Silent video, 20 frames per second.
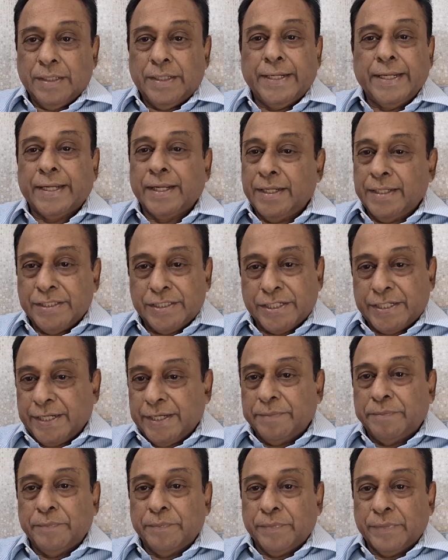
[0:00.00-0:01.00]
take an inch
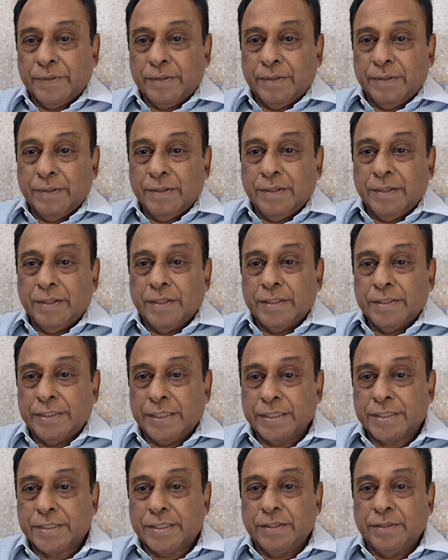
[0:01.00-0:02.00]
tape,
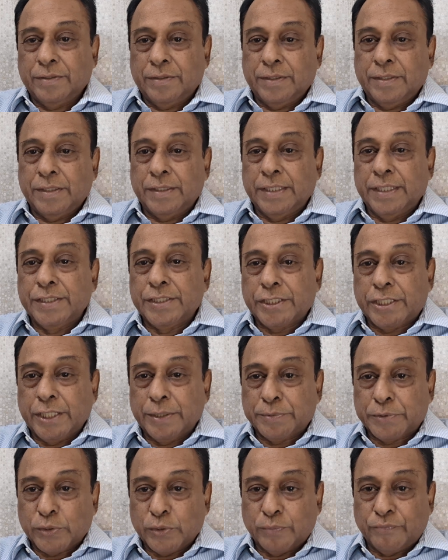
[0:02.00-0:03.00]
just the inch
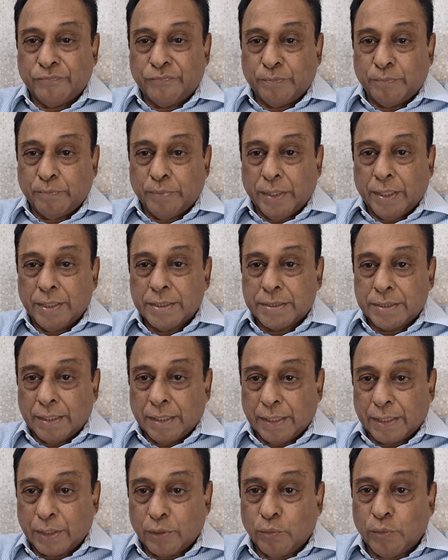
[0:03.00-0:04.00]
tape should pass
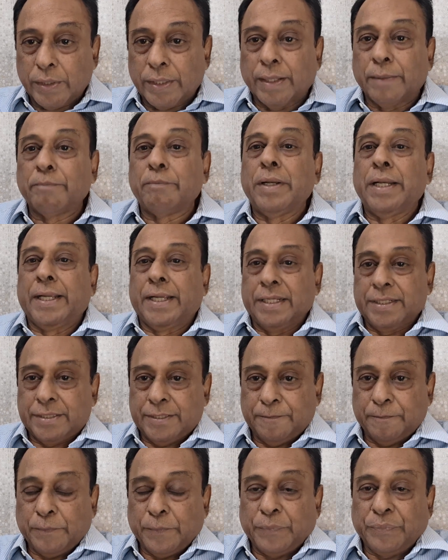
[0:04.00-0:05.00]
around the
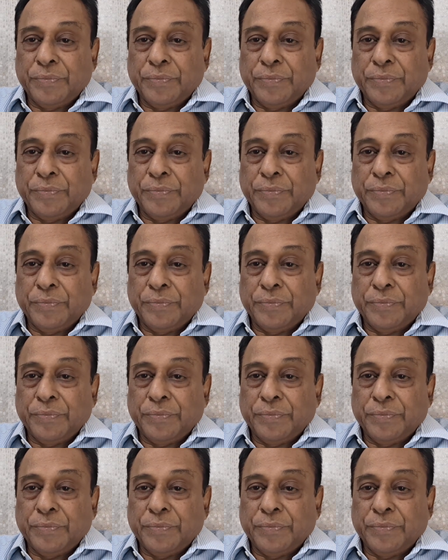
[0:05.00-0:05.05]
umbilicus,